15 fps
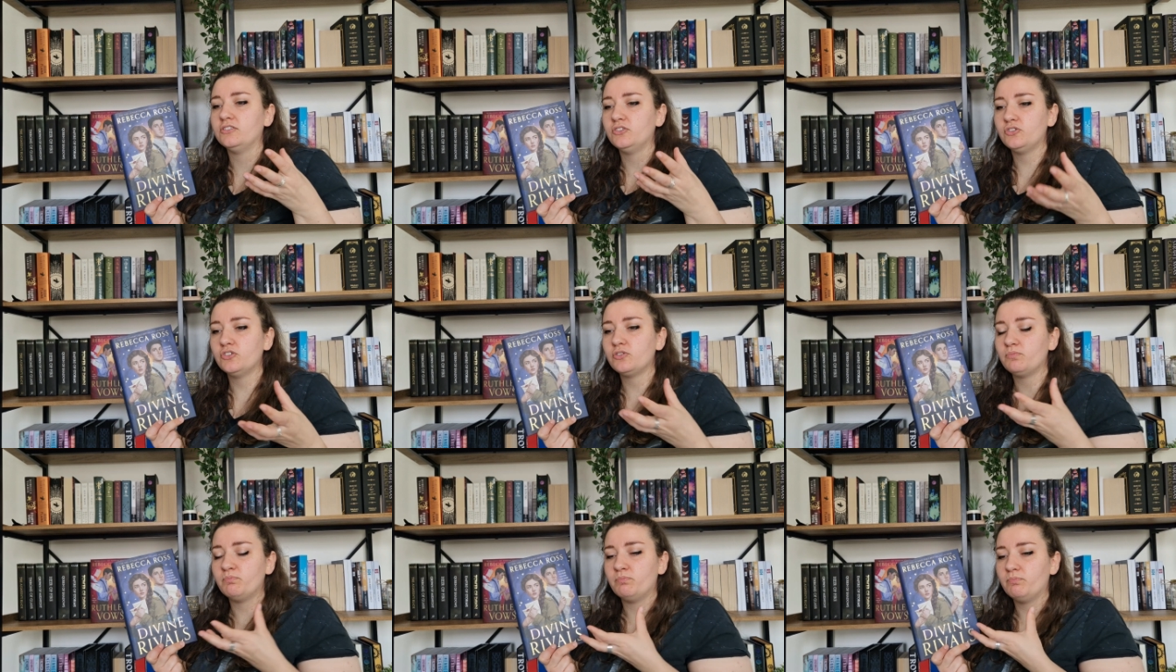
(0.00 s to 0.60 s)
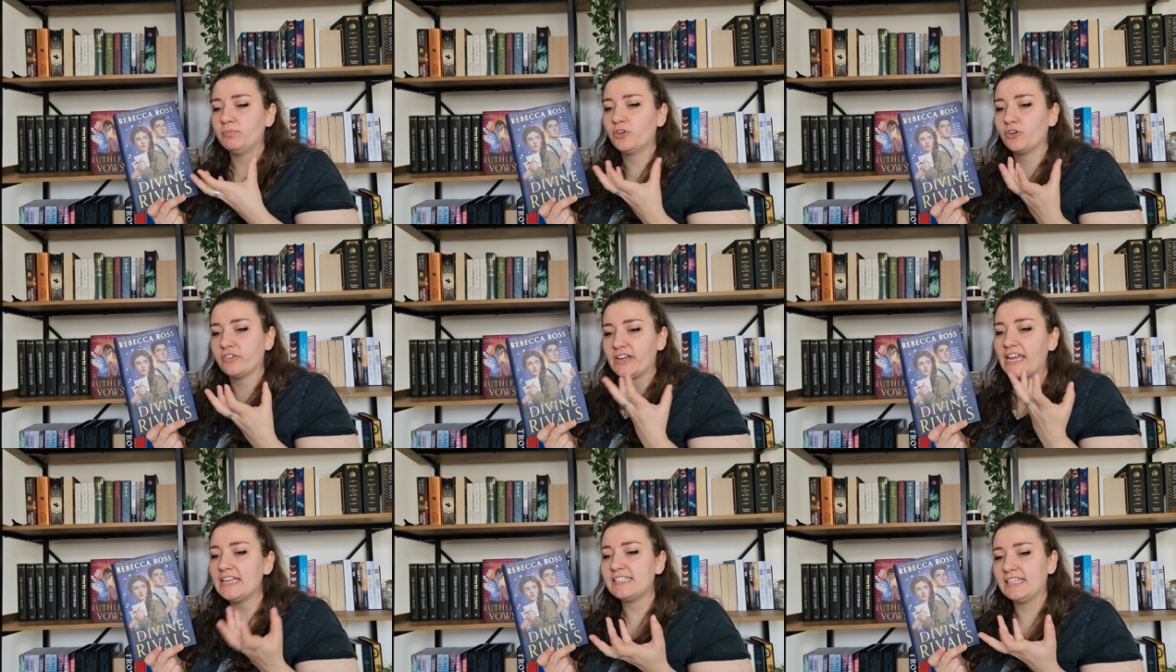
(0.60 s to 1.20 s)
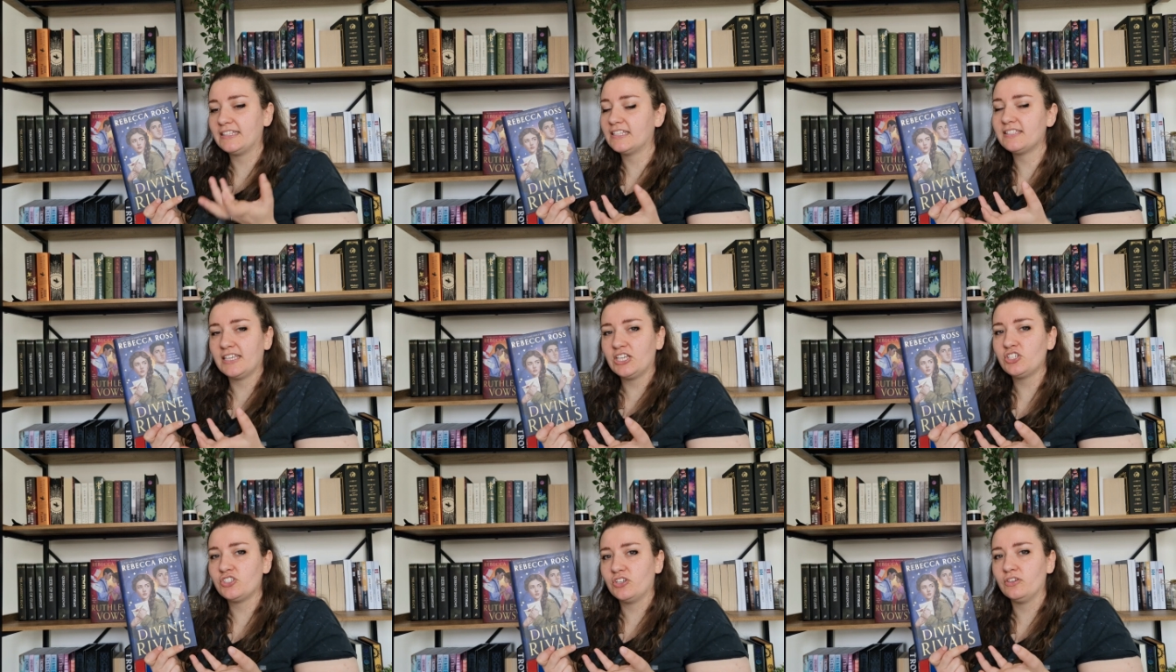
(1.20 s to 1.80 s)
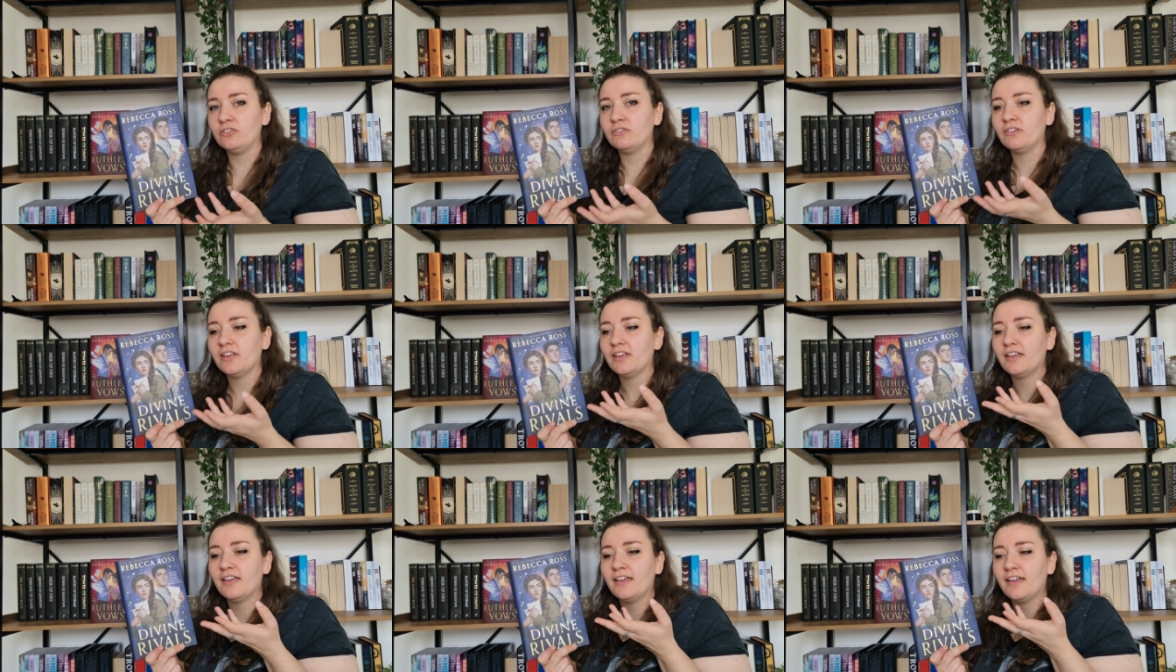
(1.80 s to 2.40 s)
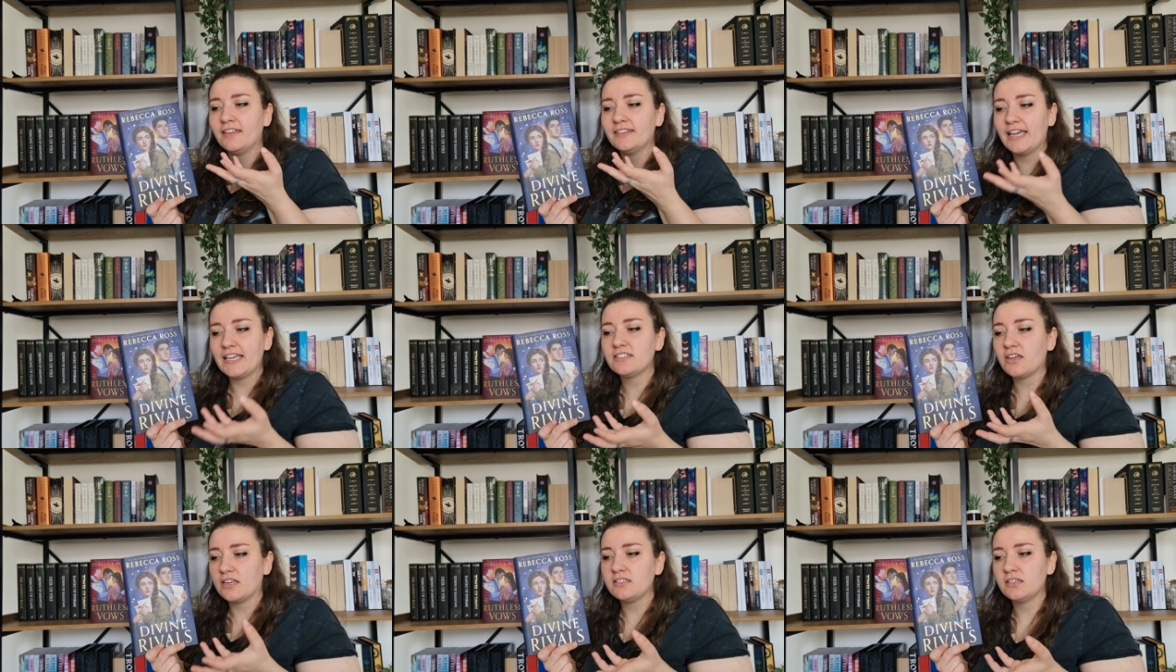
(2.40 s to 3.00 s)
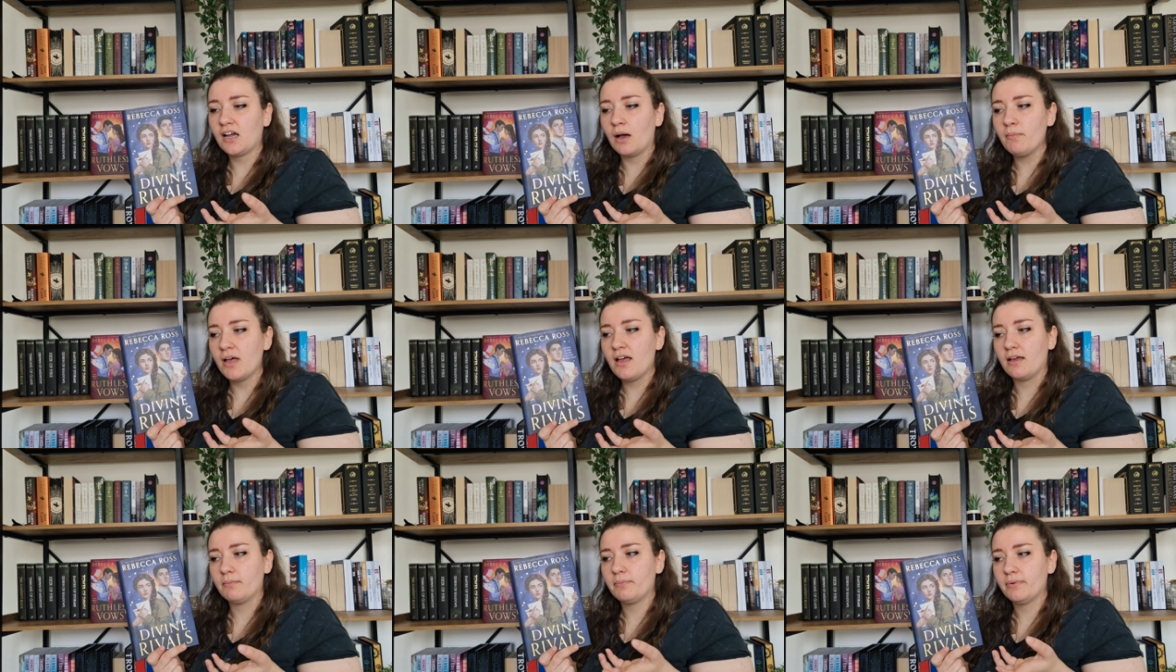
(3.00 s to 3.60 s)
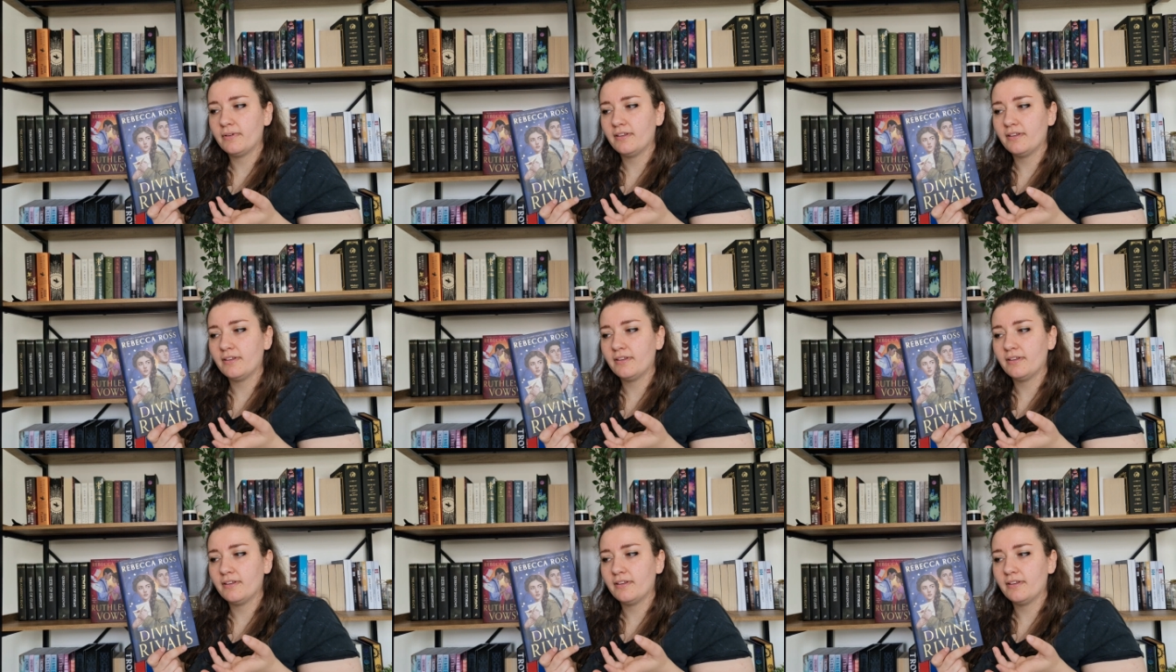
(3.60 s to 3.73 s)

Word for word: You're just creating this issue that is going to come up